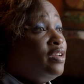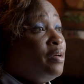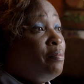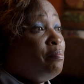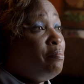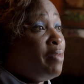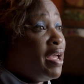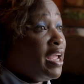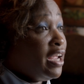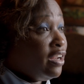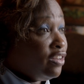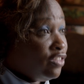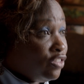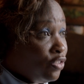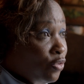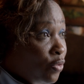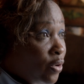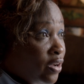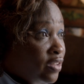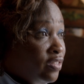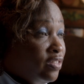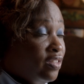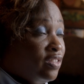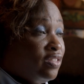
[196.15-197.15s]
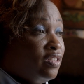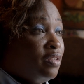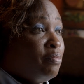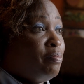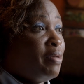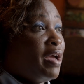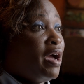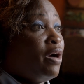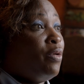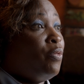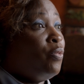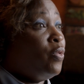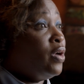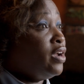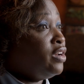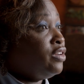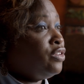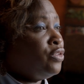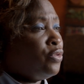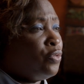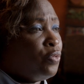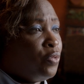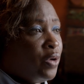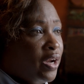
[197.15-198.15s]
to make choices about
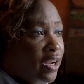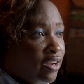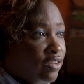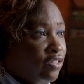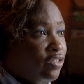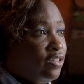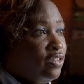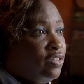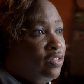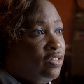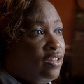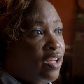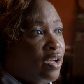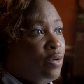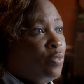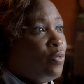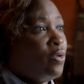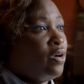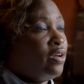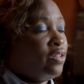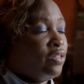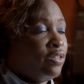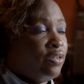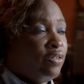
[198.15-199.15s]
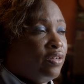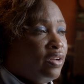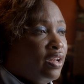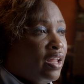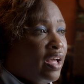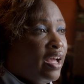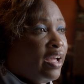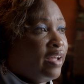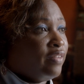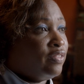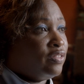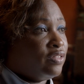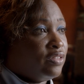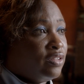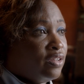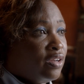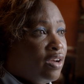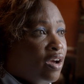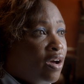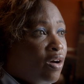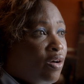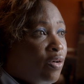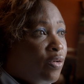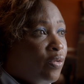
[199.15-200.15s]
what directions they want their lives
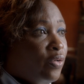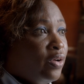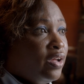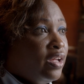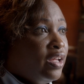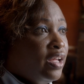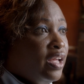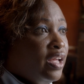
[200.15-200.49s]
to go.